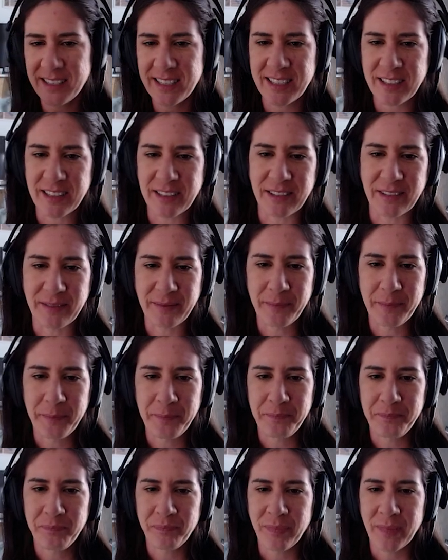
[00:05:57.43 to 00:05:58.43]
So
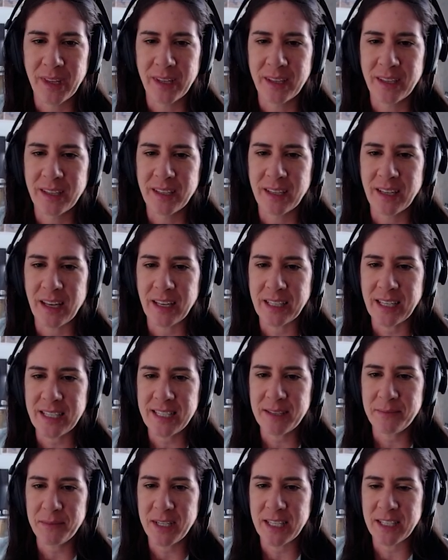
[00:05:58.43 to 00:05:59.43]
I
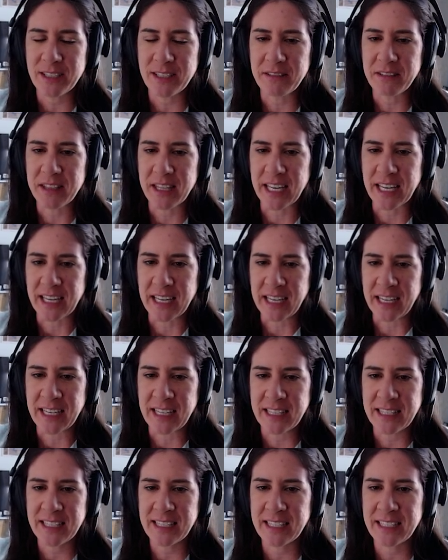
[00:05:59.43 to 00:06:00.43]
guess I'm gonna do
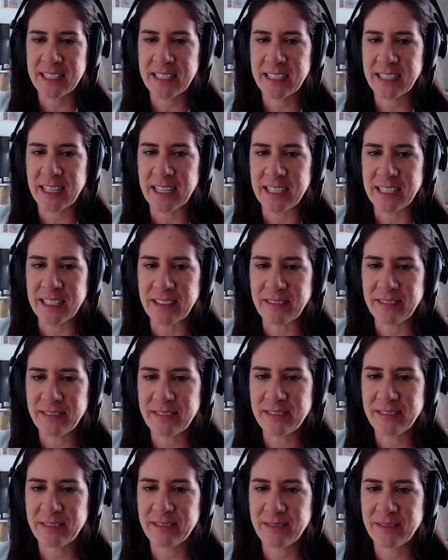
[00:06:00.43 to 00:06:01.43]
that kind
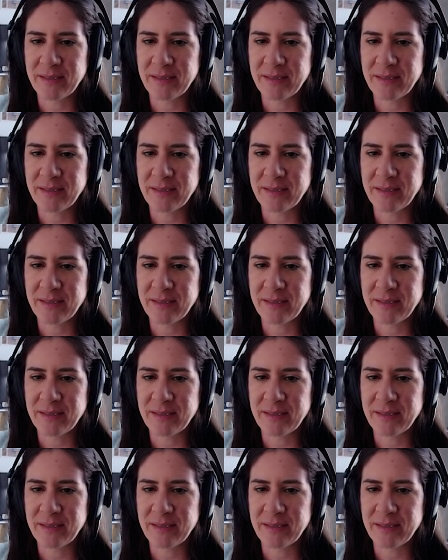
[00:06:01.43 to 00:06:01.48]
of